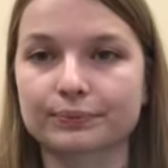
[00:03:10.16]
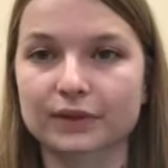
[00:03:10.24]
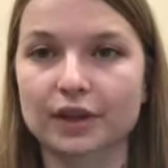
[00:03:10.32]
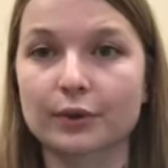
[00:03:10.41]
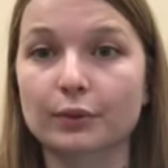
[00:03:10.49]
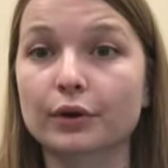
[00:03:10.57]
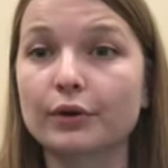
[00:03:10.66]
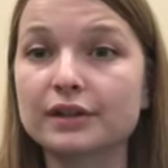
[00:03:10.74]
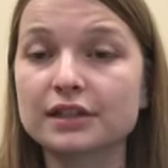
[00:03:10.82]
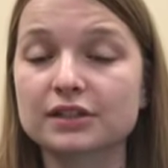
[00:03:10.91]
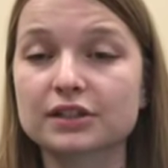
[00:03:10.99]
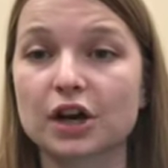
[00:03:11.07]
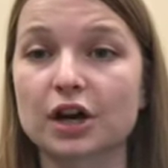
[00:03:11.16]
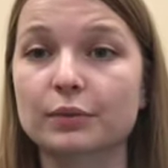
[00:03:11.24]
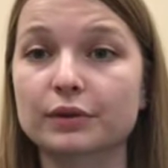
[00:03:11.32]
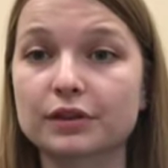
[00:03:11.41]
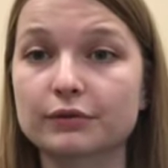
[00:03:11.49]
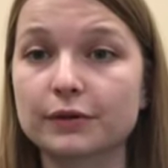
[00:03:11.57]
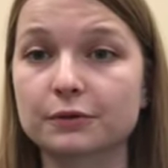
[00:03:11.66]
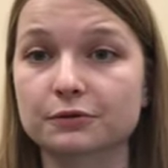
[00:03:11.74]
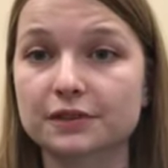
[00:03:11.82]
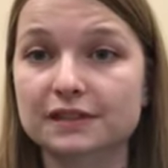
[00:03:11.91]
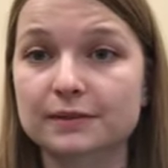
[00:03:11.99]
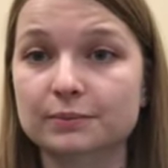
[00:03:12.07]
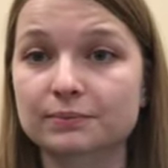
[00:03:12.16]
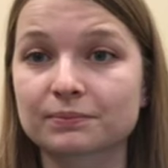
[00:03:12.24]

We're going to start with the roots.